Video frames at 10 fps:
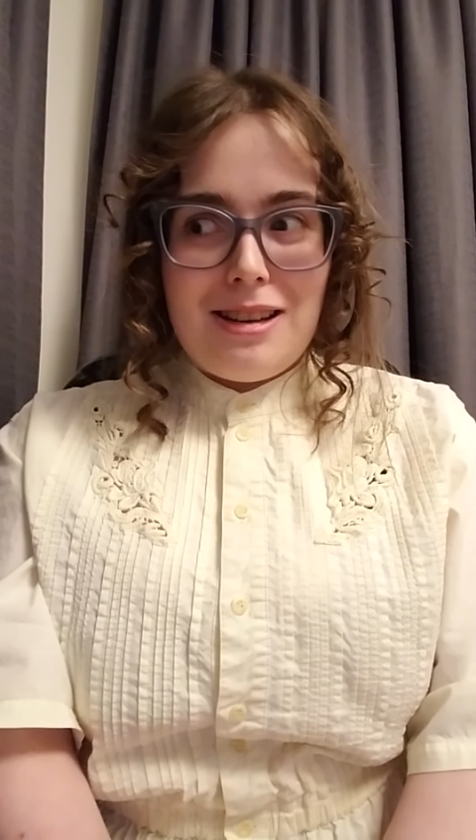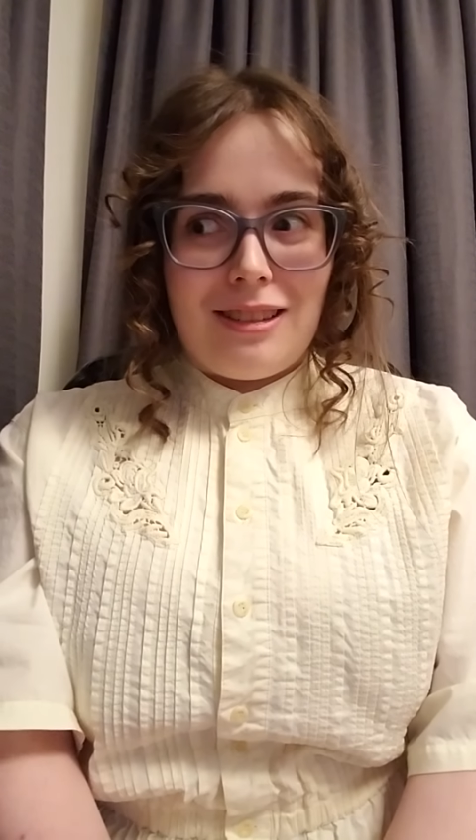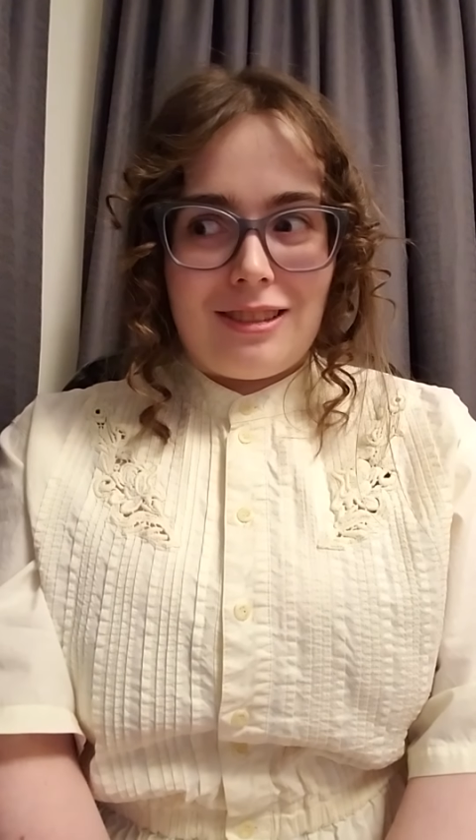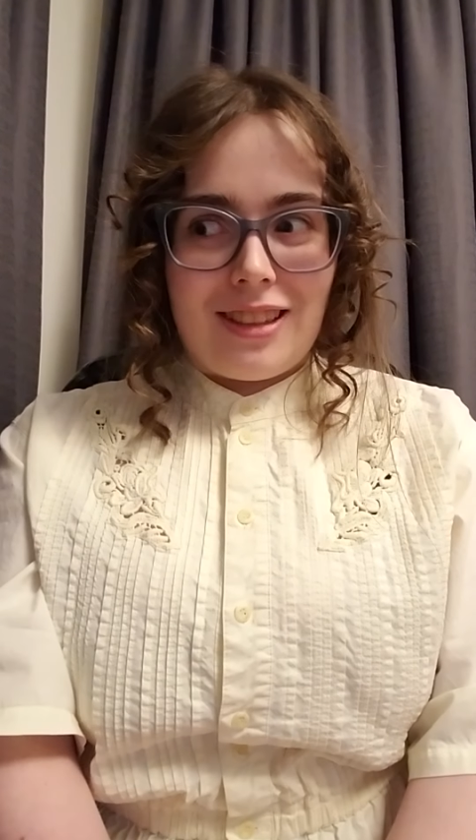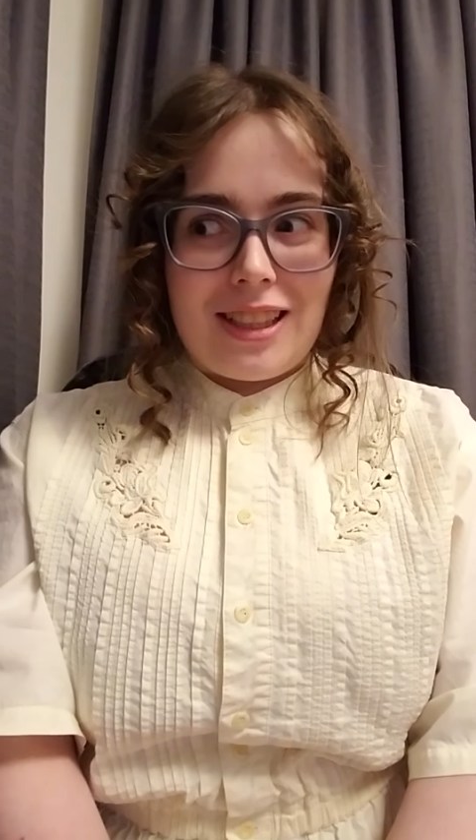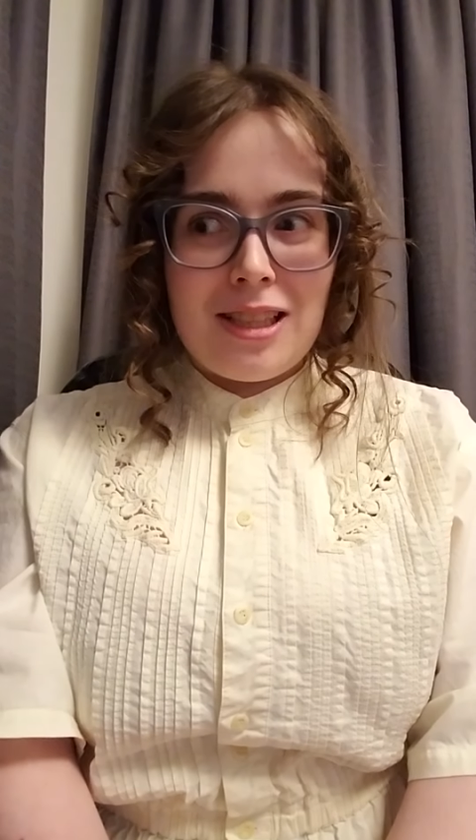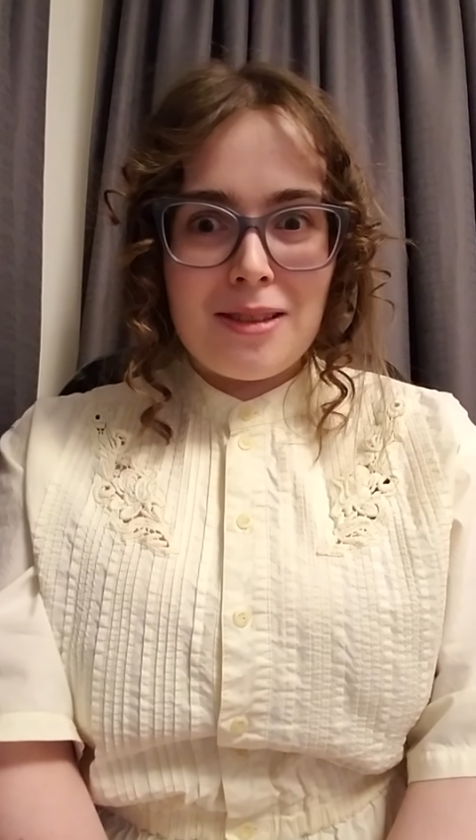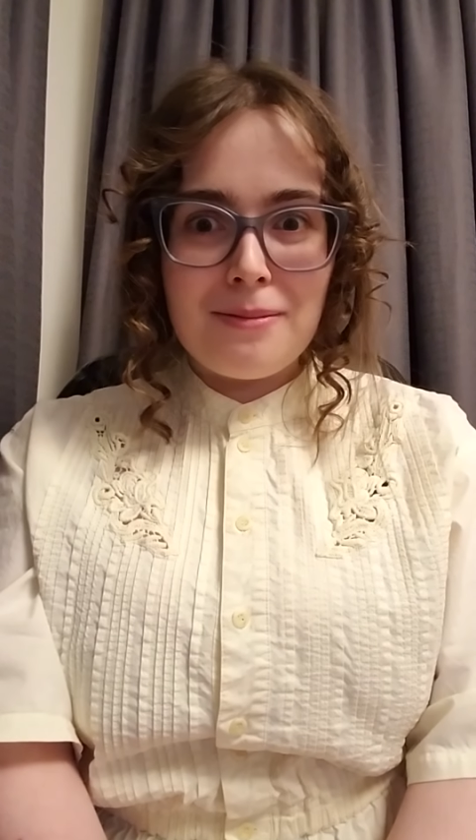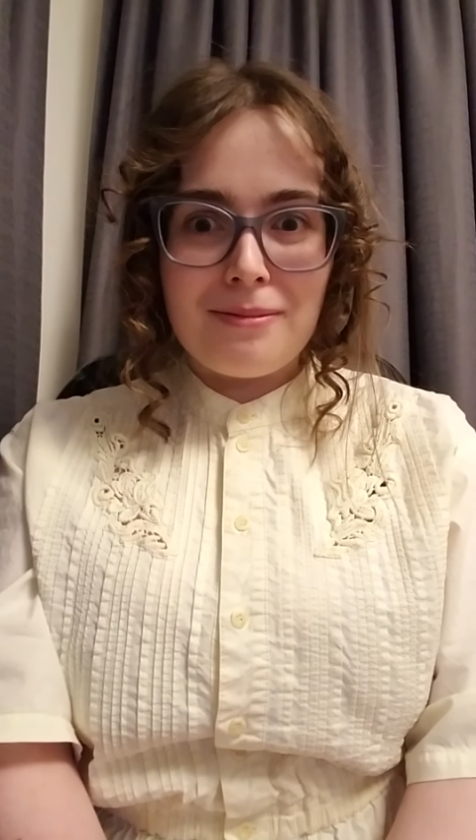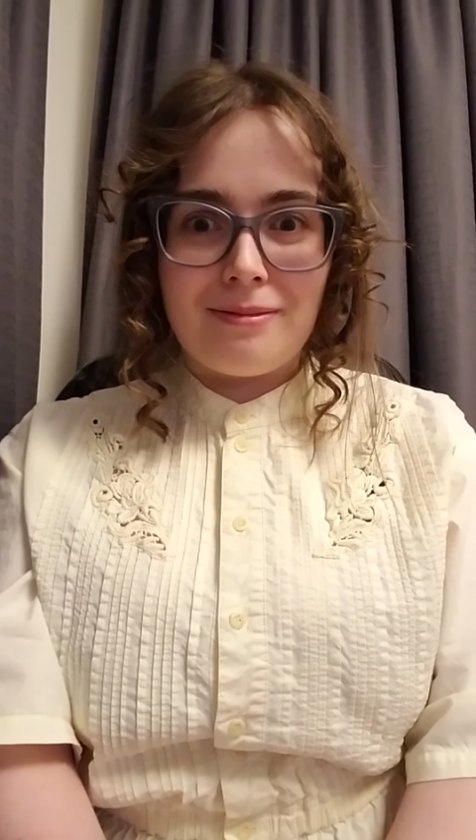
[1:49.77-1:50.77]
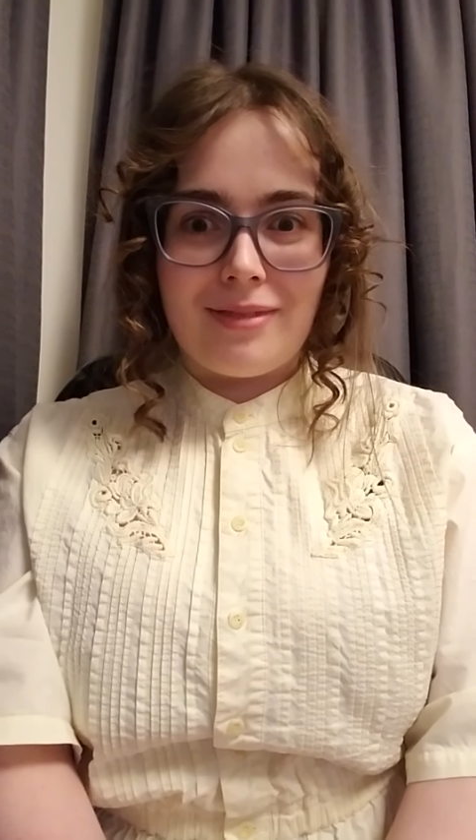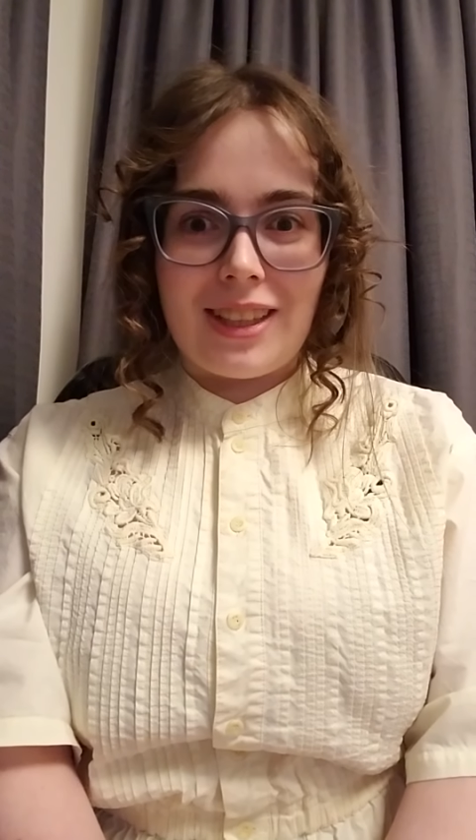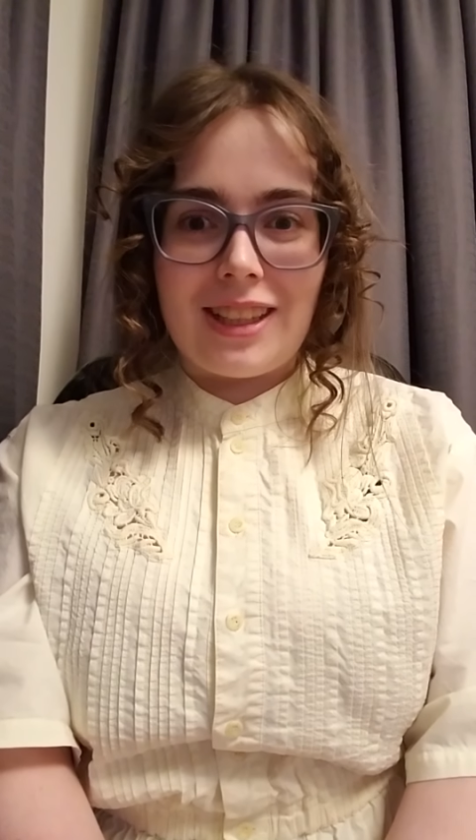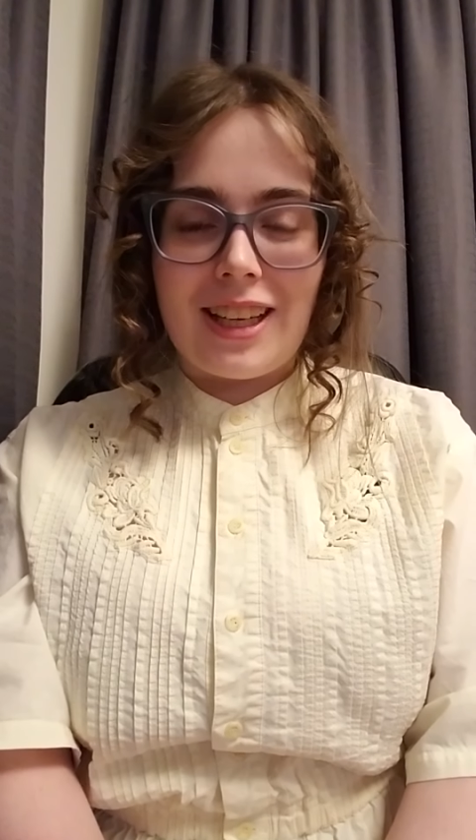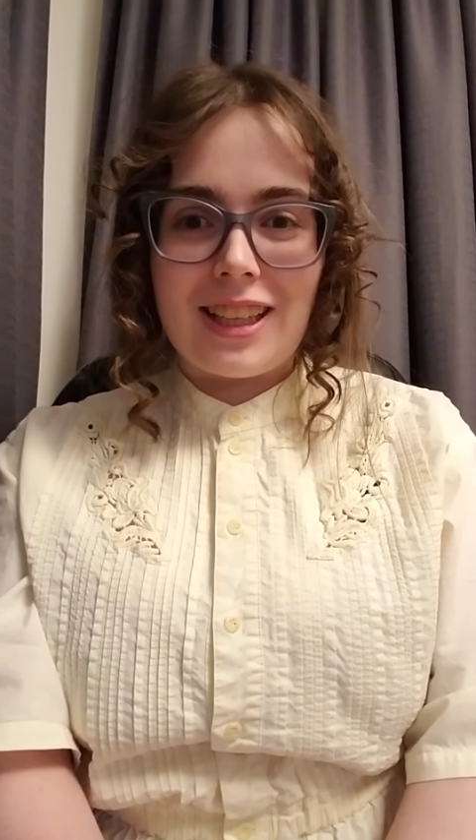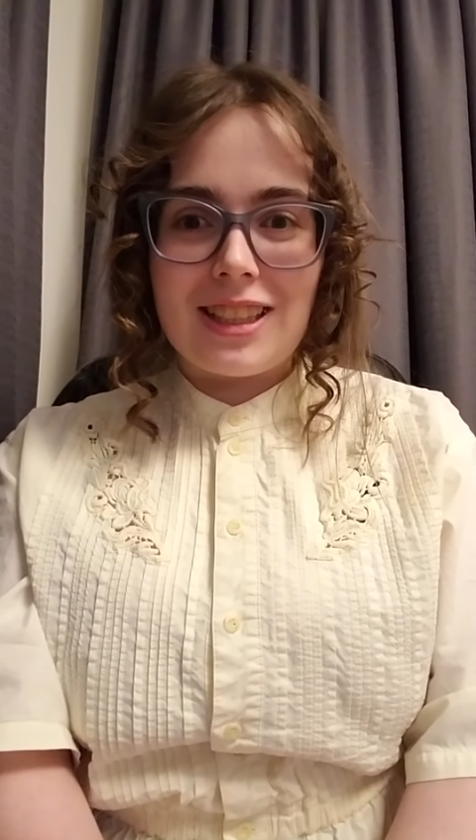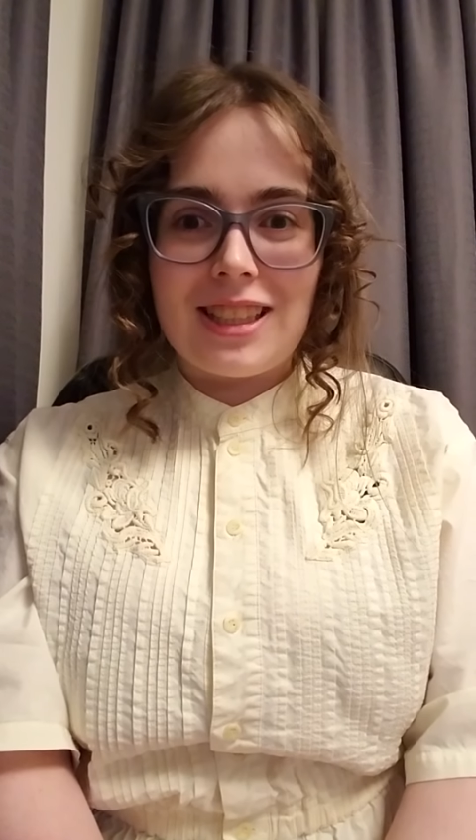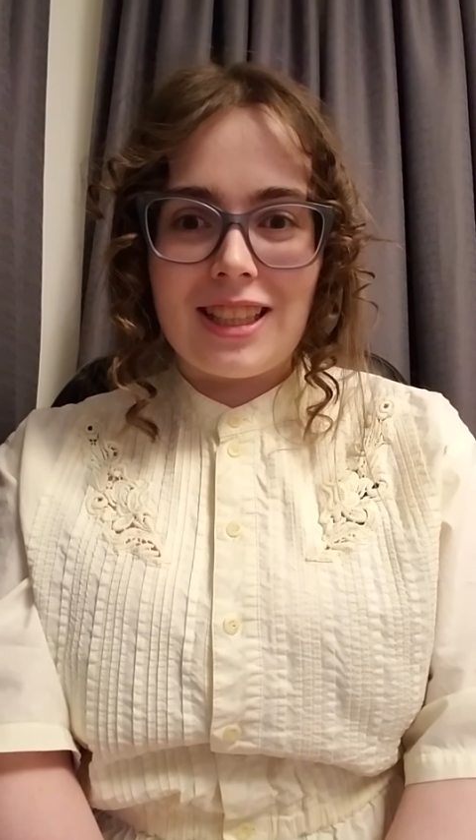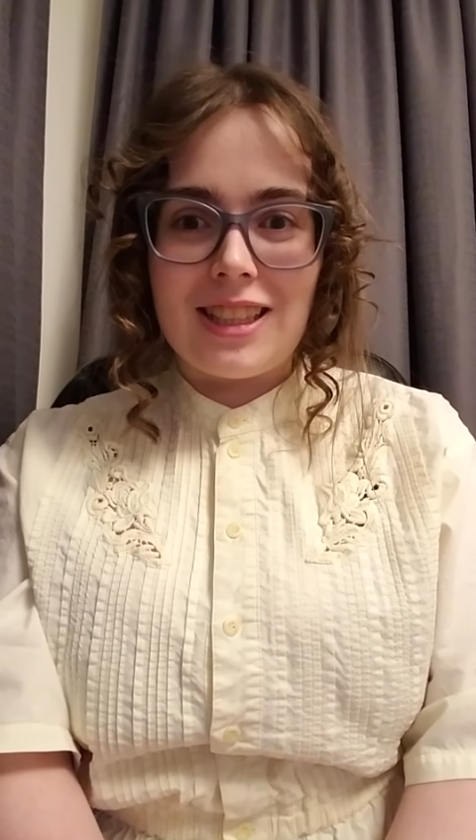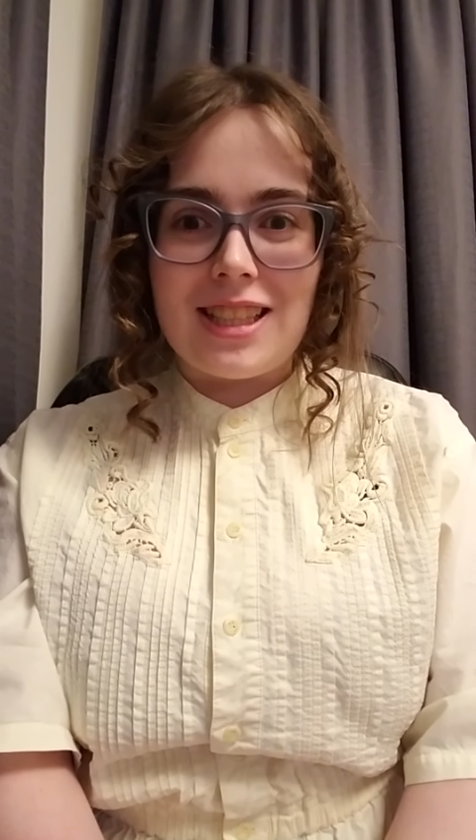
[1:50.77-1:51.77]
Like, Wickham, like,
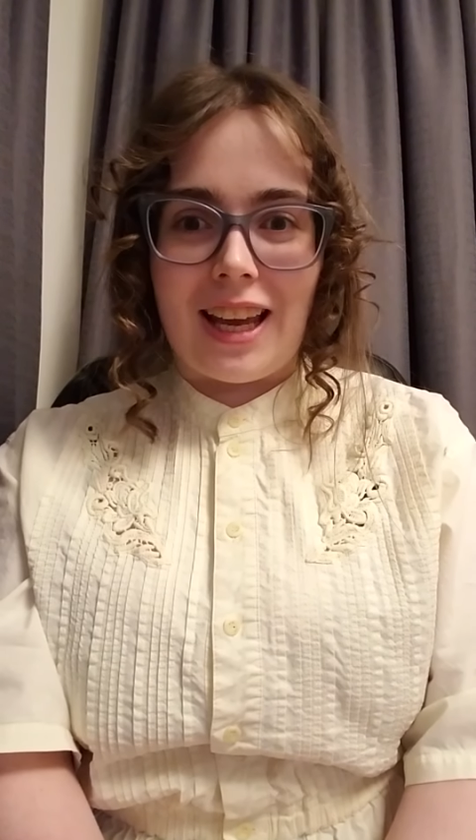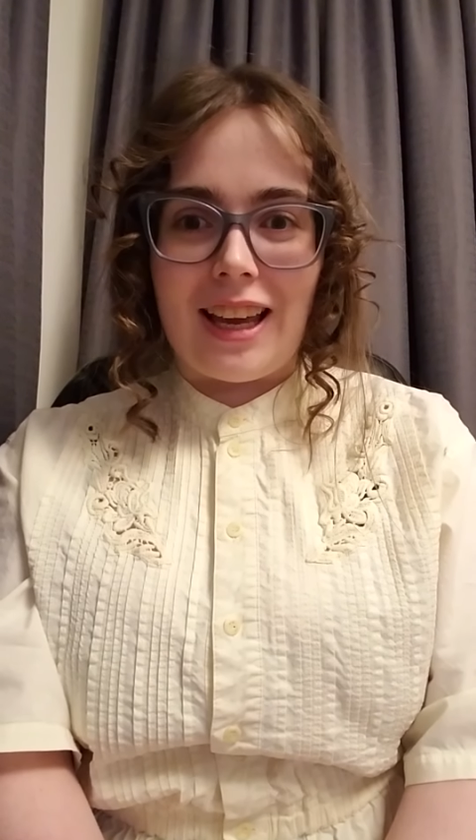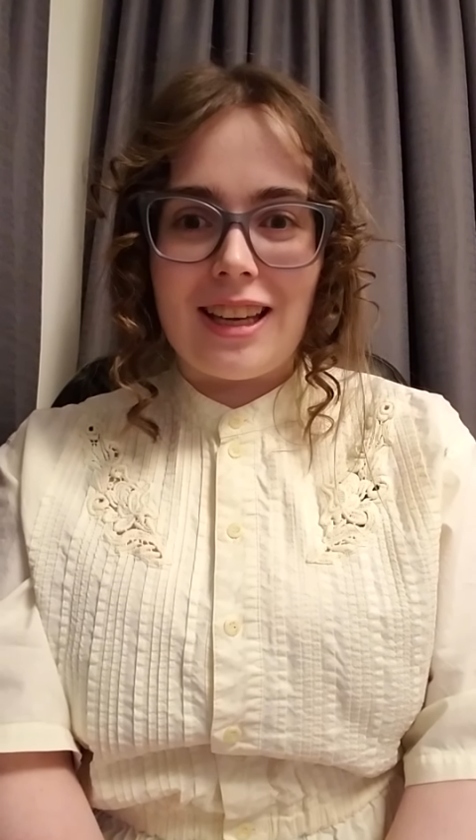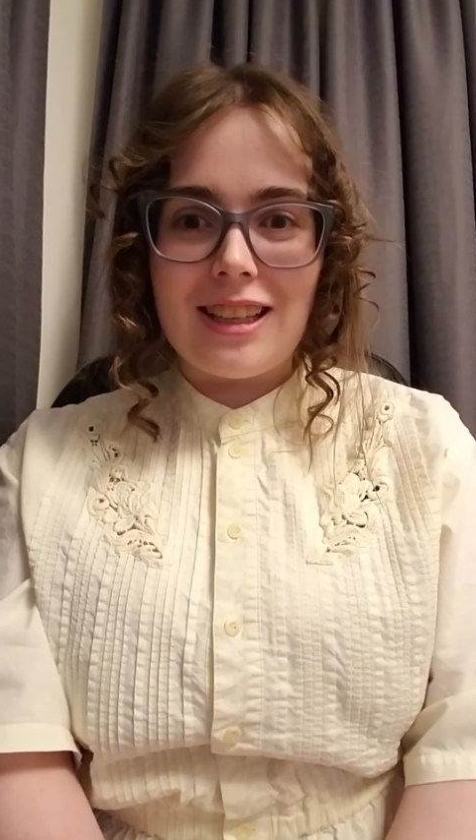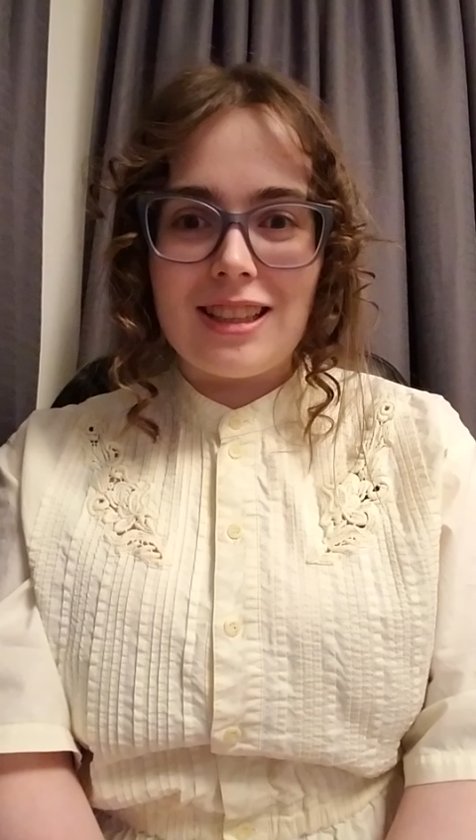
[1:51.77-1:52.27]
today,